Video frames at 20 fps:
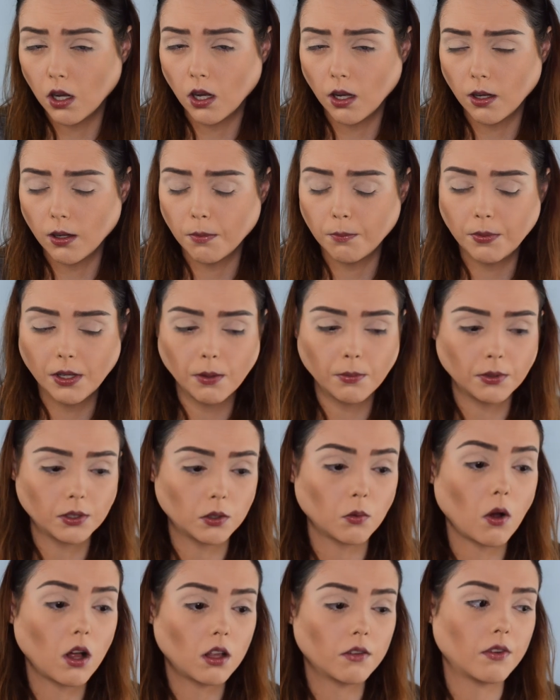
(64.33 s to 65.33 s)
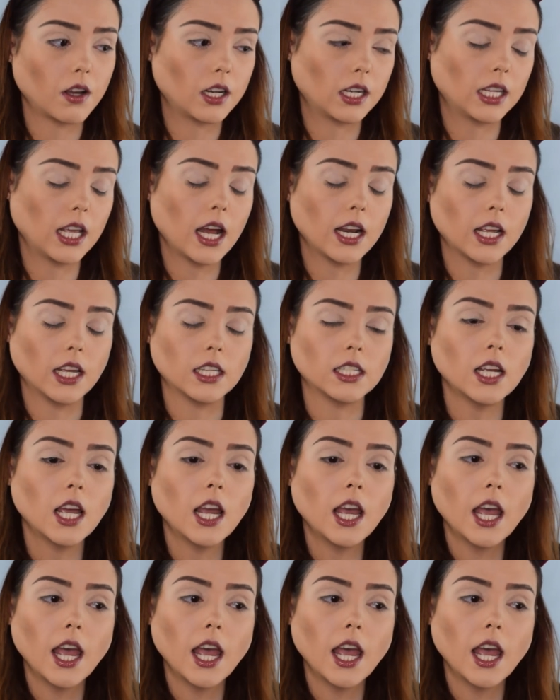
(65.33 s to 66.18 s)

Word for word: uh, be able to qualify to get it.